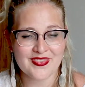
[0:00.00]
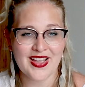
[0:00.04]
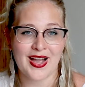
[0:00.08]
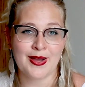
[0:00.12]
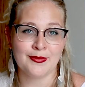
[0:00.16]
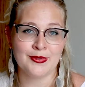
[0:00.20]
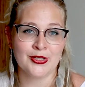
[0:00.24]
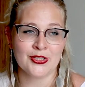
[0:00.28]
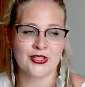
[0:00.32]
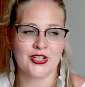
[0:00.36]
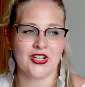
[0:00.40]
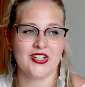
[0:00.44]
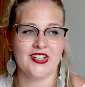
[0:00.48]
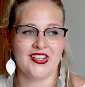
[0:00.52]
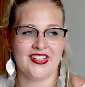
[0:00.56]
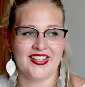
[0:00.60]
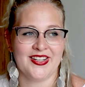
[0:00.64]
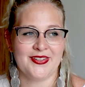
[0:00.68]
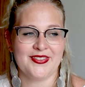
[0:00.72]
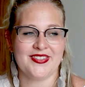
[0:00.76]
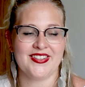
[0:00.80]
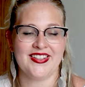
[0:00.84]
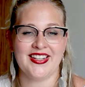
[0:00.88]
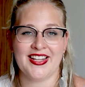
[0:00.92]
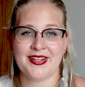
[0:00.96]
I'm not
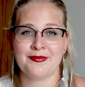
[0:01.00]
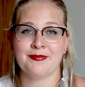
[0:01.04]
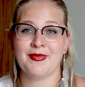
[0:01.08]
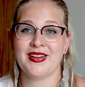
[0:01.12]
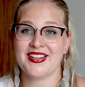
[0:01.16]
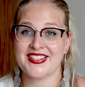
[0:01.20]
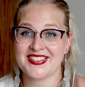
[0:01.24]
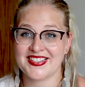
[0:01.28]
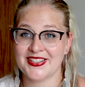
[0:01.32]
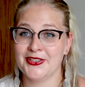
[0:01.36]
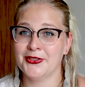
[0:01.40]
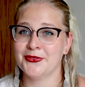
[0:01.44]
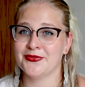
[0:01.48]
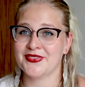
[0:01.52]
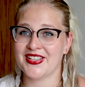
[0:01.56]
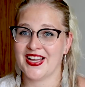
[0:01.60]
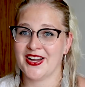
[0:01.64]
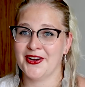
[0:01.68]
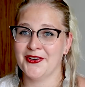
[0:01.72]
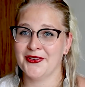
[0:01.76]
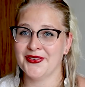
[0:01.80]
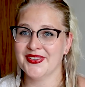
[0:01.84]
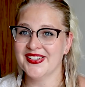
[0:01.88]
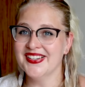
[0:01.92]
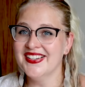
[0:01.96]
gonna let myself
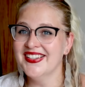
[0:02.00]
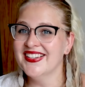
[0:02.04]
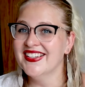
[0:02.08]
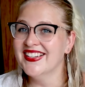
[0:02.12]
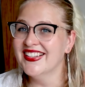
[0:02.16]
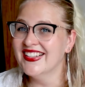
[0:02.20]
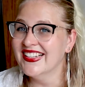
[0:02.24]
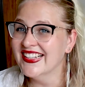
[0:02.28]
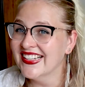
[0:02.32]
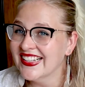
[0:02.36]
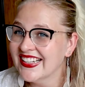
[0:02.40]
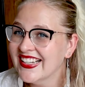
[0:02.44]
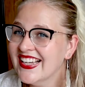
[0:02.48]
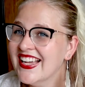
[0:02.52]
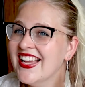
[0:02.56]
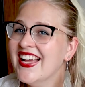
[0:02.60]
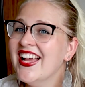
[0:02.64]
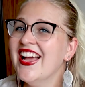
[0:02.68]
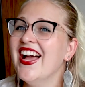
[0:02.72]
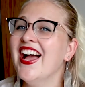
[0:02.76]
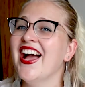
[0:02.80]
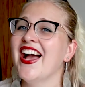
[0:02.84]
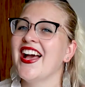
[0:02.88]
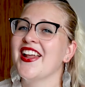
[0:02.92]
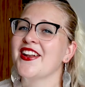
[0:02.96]
down.
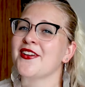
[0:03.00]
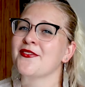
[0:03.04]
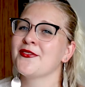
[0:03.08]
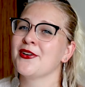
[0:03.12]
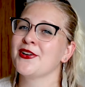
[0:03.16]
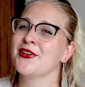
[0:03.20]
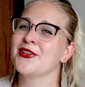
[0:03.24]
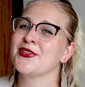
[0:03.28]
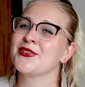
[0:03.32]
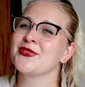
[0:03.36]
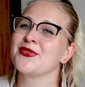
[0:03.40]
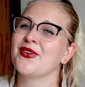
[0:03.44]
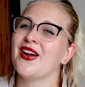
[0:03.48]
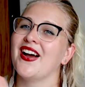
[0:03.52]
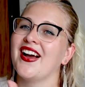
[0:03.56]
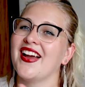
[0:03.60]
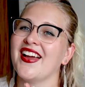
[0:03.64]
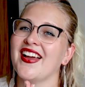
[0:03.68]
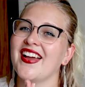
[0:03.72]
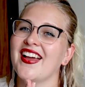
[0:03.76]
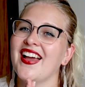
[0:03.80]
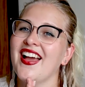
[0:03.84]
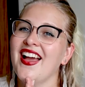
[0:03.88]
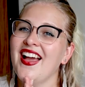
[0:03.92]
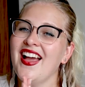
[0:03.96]
And I'm gonna
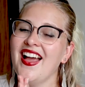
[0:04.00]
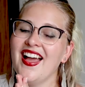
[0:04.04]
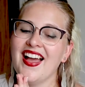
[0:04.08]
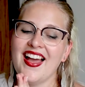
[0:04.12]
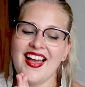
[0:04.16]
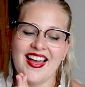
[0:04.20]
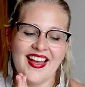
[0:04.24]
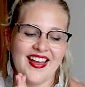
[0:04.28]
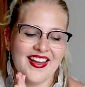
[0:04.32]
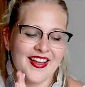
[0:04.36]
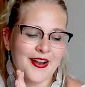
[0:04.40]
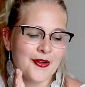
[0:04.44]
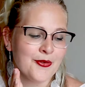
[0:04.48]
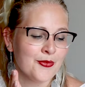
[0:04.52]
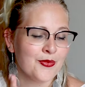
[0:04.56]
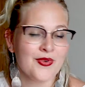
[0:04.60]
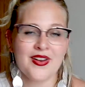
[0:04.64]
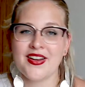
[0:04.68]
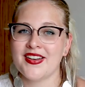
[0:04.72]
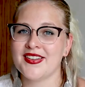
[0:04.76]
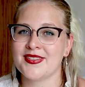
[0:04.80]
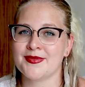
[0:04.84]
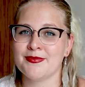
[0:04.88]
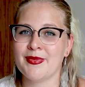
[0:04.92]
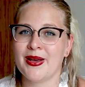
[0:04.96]
try and
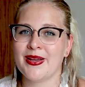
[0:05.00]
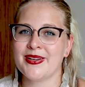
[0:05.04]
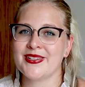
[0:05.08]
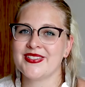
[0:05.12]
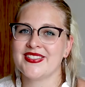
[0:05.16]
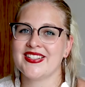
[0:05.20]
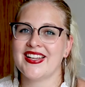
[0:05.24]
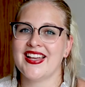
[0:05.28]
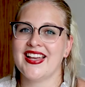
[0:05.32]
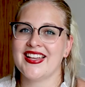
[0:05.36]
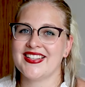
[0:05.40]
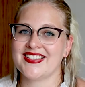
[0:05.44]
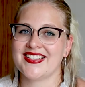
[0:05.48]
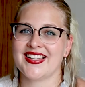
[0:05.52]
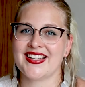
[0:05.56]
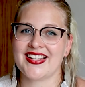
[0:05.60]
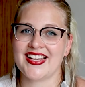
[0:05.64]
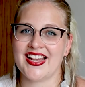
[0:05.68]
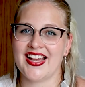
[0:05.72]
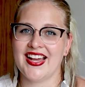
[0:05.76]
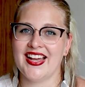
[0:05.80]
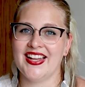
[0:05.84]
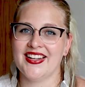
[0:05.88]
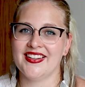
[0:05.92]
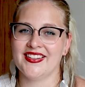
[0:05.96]
read as much as I
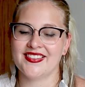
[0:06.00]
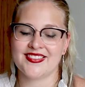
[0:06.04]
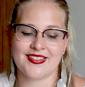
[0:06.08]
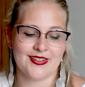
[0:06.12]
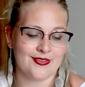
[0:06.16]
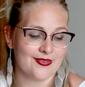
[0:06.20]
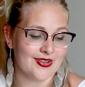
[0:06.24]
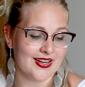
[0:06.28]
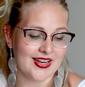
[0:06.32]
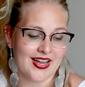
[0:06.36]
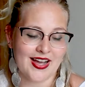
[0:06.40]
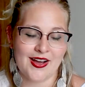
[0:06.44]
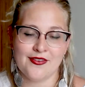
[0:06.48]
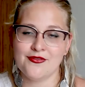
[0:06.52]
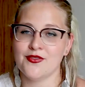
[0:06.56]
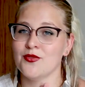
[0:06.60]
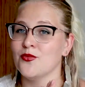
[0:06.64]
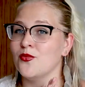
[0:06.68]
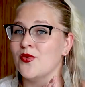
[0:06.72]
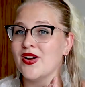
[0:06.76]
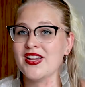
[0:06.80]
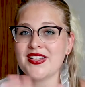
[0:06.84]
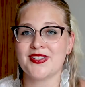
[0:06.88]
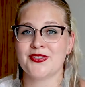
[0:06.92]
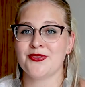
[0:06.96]
can. So I have a
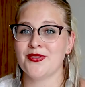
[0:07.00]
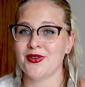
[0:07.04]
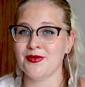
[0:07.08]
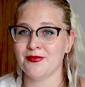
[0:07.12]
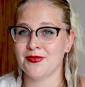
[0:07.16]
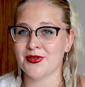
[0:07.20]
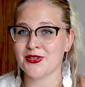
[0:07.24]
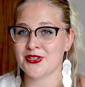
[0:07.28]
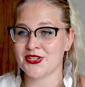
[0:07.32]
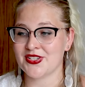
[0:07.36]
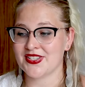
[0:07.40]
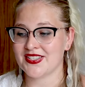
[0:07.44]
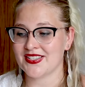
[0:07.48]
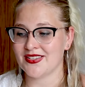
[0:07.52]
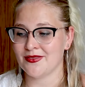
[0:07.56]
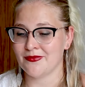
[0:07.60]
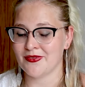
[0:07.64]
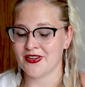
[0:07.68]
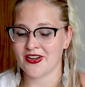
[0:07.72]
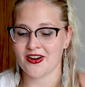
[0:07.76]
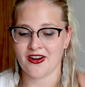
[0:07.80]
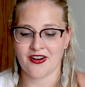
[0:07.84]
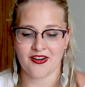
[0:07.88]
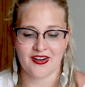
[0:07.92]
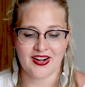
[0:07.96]
way too ambitious
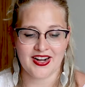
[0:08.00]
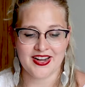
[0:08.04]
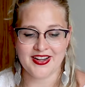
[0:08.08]
TBR.